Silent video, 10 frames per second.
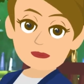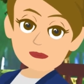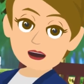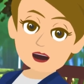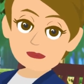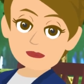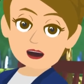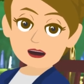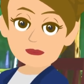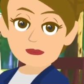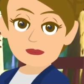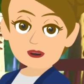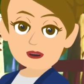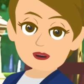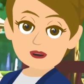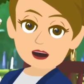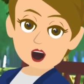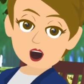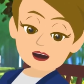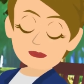And we say,
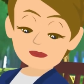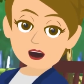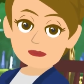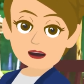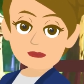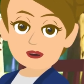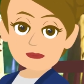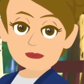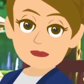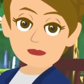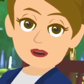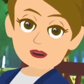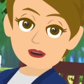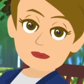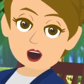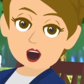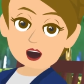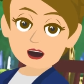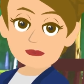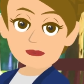tuning is subtle.
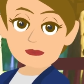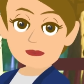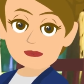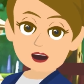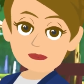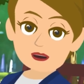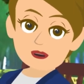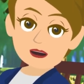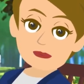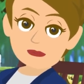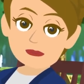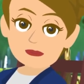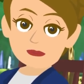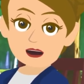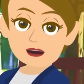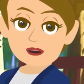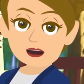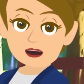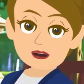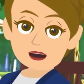Tuning to the frequency of who you
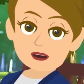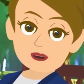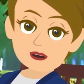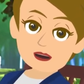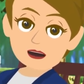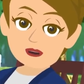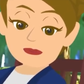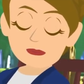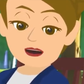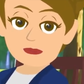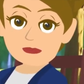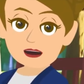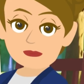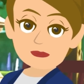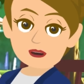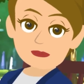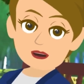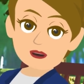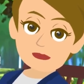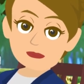are and what you want, it takes some
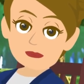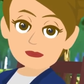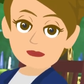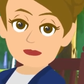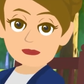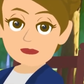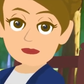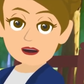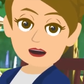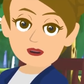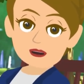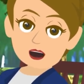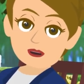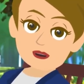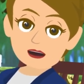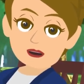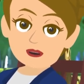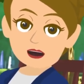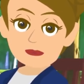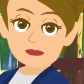practice. But it's an easy thing to
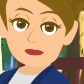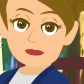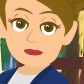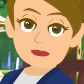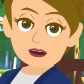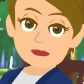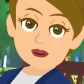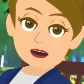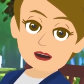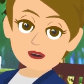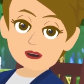do if you care about